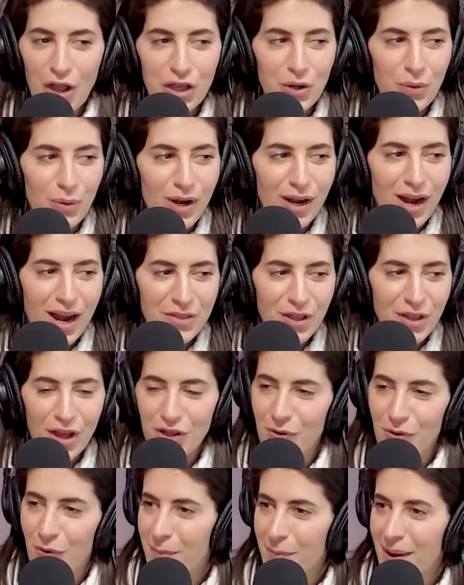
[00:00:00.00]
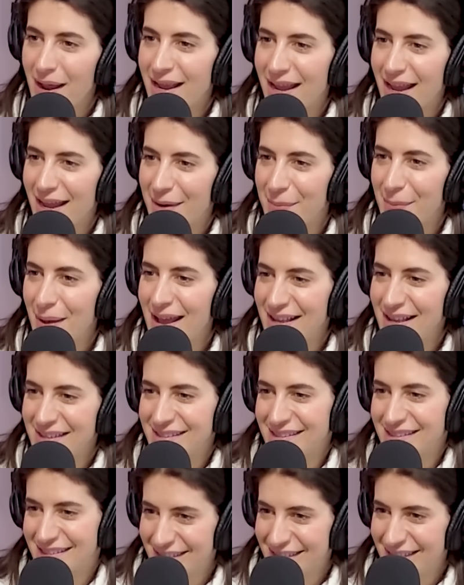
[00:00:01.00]
oh, were. I am sorry. I, I, I,
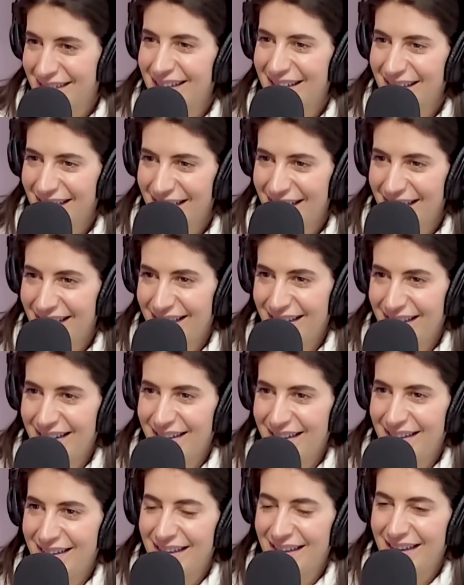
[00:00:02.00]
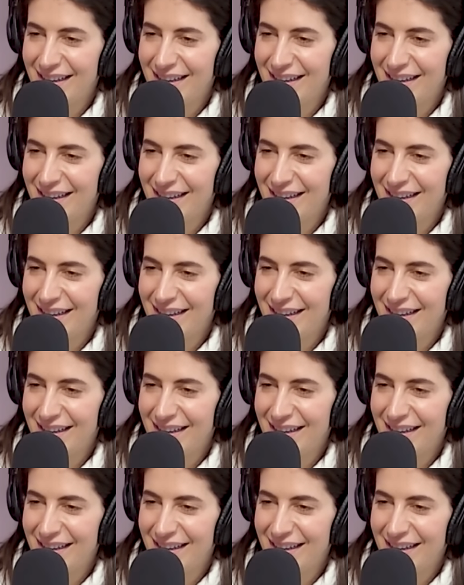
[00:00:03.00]
lost myself. I'm sorry. I'm sorry.